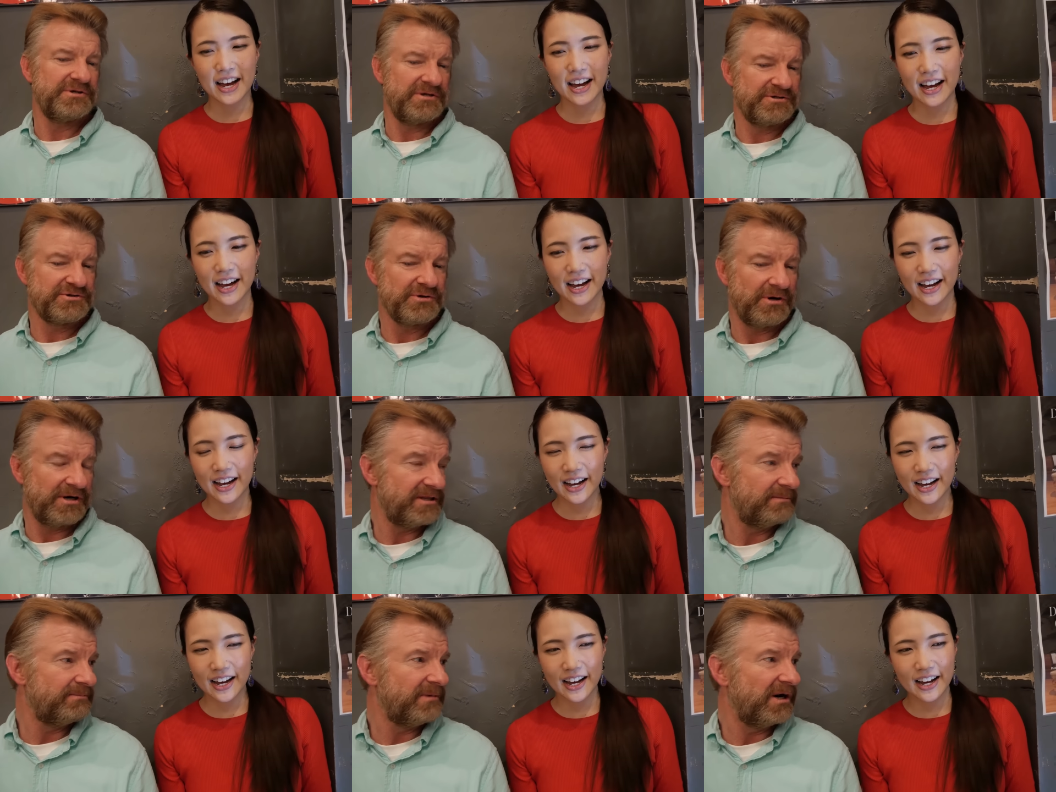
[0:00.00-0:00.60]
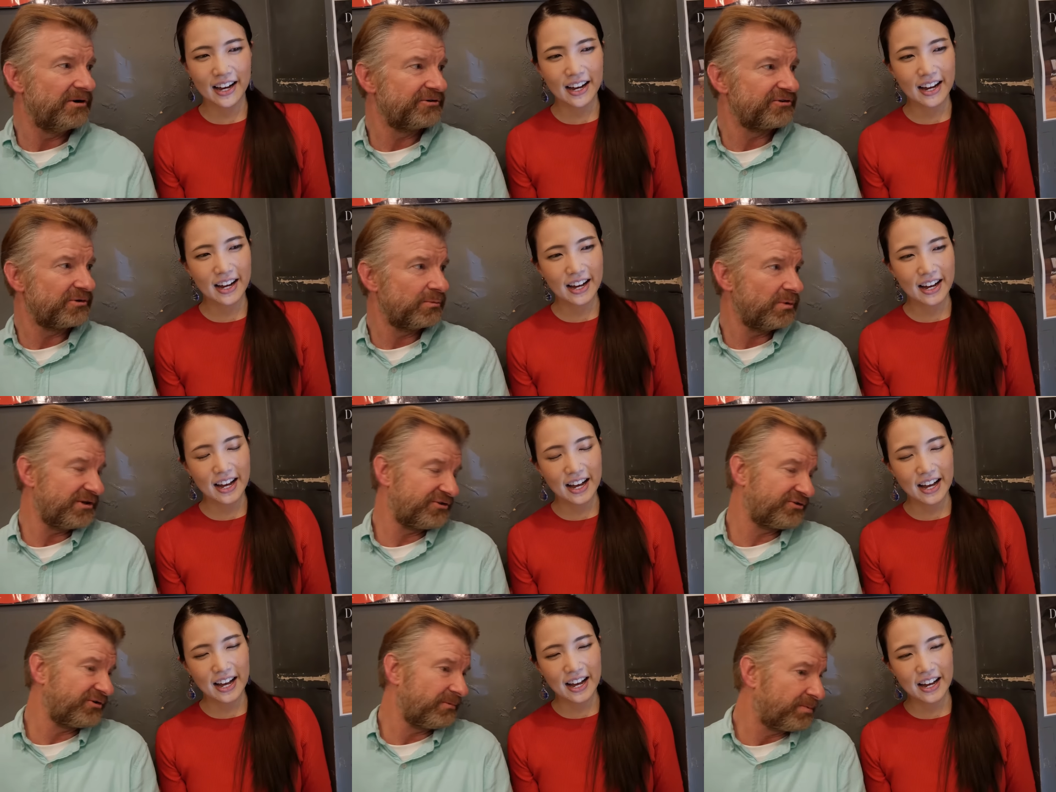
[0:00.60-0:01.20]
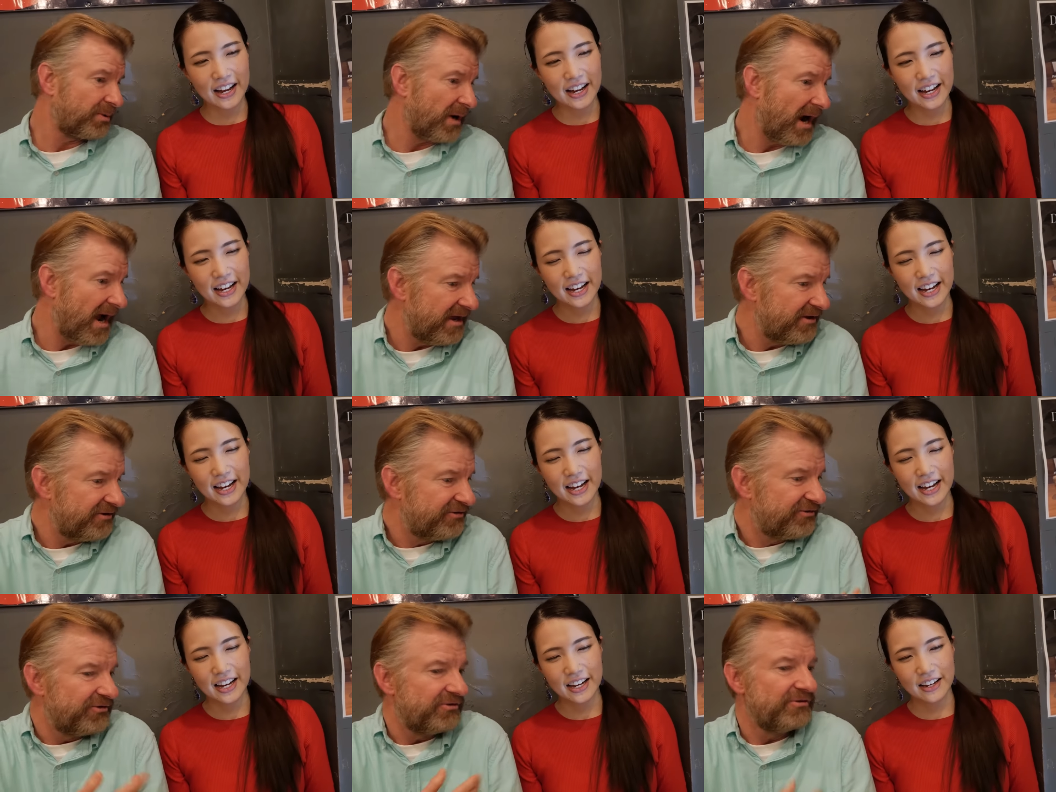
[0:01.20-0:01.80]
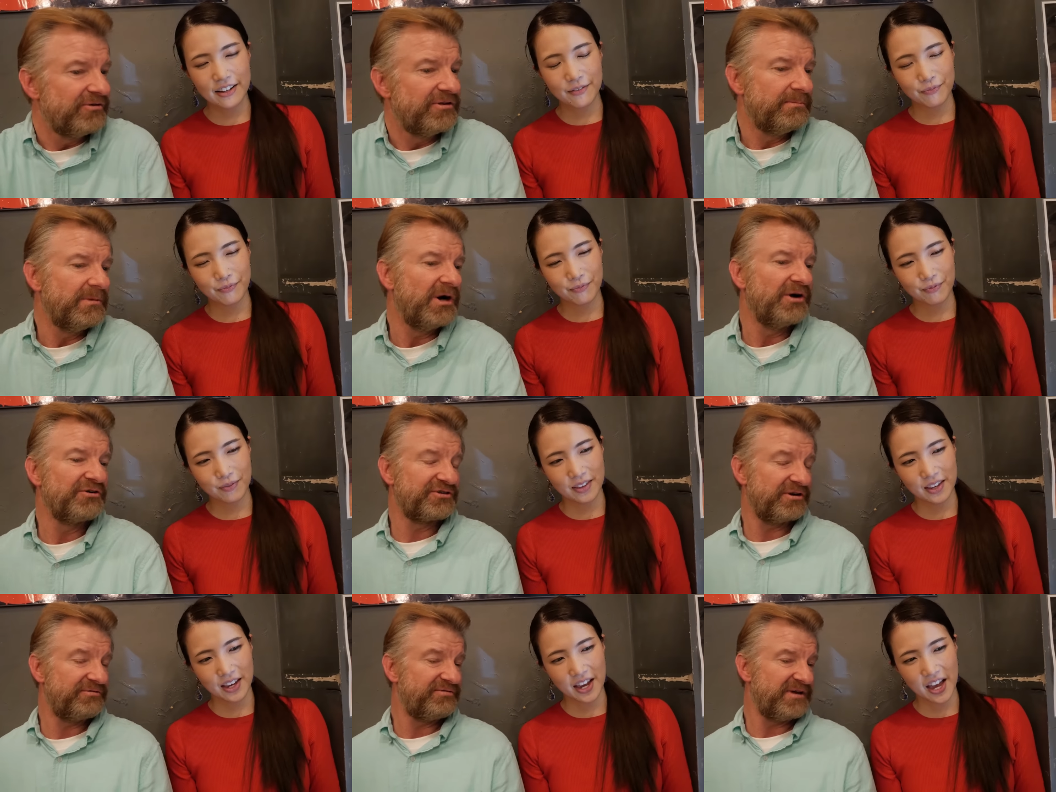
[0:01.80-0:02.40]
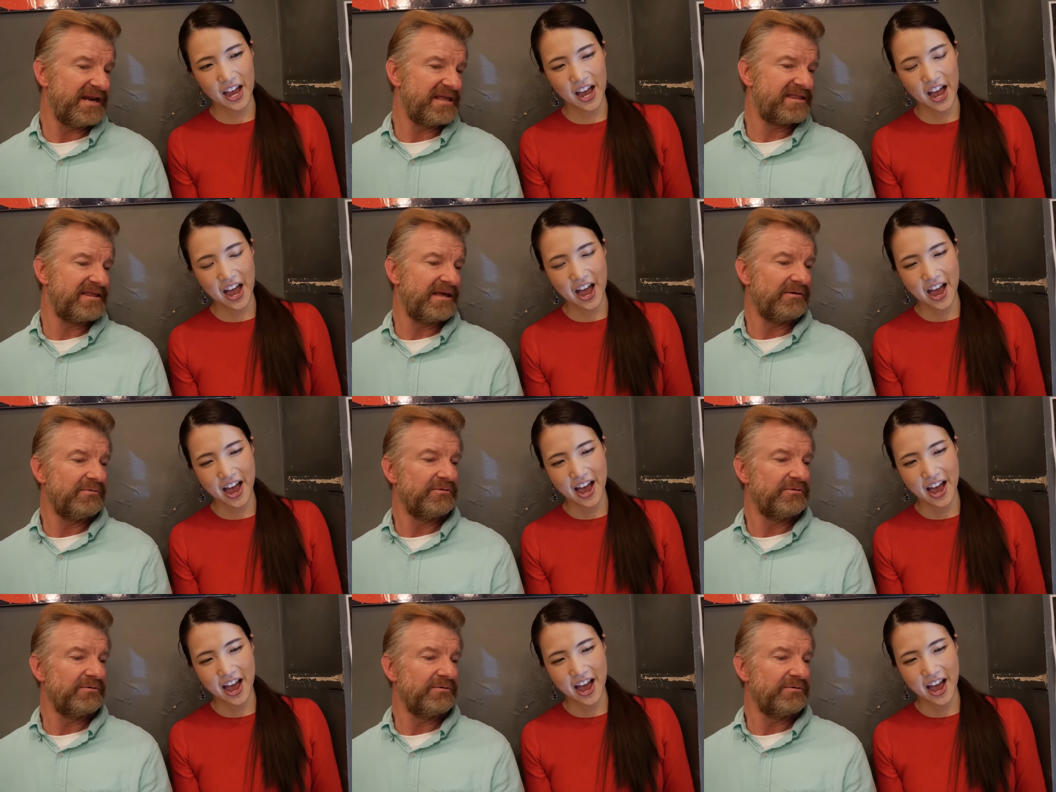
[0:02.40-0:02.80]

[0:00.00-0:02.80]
Speaker 1: you enjoy the most? Or what surprised you the most, if anything?